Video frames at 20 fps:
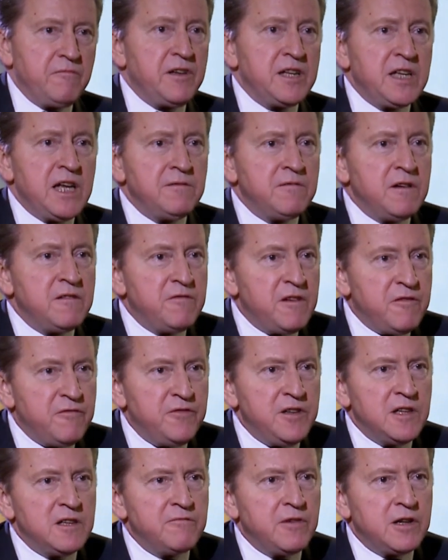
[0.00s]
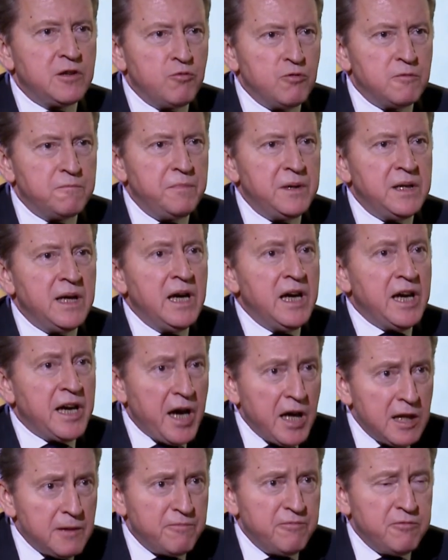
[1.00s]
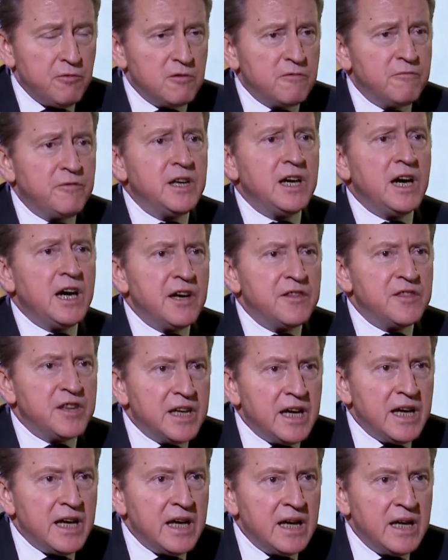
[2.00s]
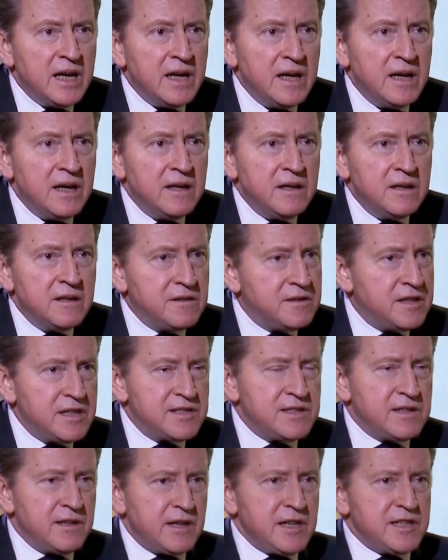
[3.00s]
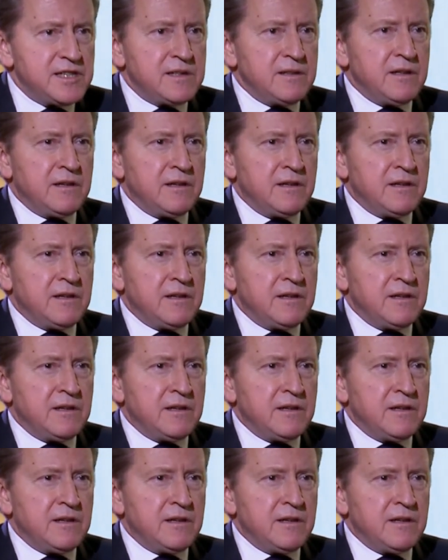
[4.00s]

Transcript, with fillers: Whenever we feel we could be helpful, we are there. That's rest,